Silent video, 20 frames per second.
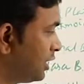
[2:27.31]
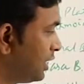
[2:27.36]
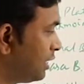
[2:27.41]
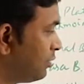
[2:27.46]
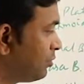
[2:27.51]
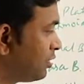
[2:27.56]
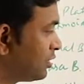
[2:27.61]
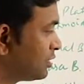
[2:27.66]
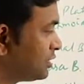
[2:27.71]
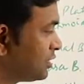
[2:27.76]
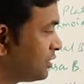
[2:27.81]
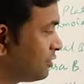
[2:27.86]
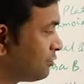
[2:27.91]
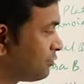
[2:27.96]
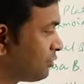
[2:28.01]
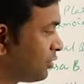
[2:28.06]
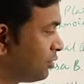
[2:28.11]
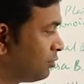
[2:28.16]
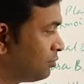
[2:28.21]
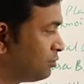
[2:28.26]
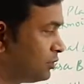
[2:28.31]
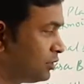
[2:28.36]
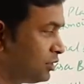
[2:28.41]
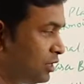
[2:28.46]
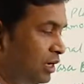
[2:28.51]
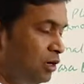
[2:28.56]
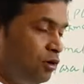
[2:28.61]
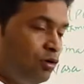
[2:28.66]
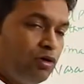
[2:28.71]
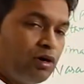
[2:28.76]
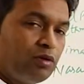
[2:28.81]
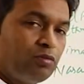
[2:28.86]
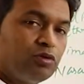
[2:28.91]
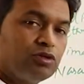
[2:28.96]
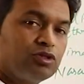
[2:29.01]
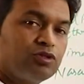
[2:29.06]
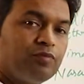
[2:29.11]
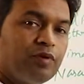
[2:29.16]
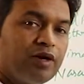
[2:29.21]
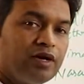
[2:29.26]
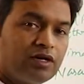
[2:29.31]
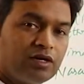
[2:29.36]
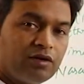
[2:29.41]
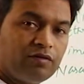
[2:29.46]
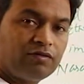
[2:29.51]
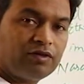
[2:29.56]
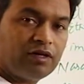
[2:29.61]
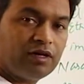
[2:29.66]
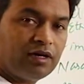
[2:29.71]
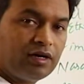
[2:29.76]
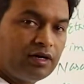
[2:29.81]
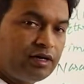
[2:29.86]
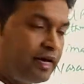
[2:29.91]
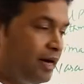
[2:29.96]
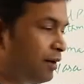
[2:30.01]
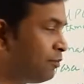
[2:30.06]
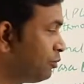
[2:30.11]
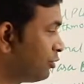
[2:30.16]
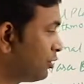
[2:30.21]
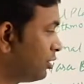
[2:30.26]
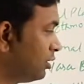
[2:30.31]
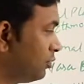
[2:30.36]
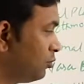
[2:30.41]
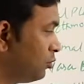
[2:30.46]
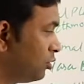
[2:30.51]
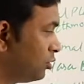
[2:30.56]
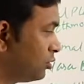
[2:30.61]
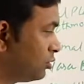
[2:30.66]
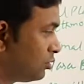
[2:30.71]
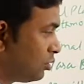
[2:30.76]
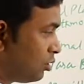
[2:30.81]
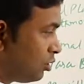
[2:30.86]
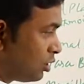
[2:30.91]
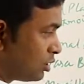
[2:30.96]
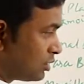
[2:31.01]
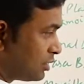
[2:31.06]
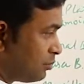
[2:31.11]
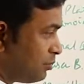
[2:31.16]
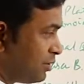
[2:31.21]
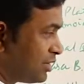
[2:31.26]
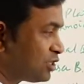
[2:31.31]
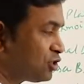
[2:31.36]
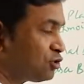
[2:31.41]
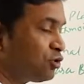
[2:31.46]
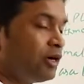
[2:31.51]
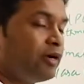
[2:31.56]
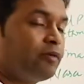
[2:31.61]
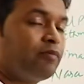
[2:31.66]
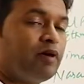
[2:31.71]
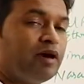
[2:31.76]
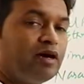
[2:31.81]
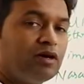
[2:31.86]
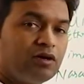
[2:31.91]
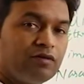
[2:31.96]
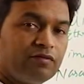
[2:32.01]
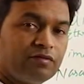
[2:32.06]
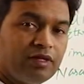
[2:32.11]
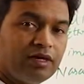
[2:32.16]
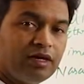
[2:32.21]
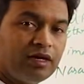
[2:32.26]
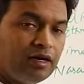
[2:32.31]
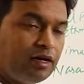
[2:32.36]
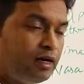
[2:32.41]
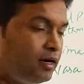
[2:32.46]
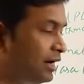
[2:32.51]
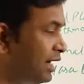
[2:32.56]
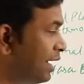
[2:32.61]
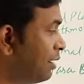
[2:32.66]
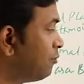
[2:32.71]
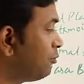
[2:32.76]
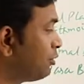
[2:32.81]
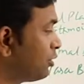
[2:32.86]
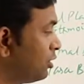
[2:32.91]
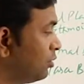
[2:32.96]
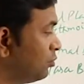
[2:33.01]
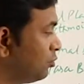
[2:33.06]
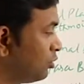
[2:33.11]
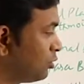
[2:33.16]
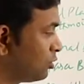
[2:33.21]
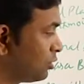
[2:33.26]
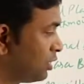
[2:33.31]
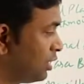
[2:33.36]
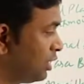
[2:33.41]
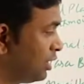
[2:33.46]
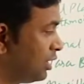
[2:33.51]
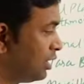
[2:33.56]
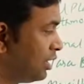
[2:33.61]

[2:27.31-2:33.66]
emerging from the lowermost part of the temporal bone or the mastoid part of the temporal bone.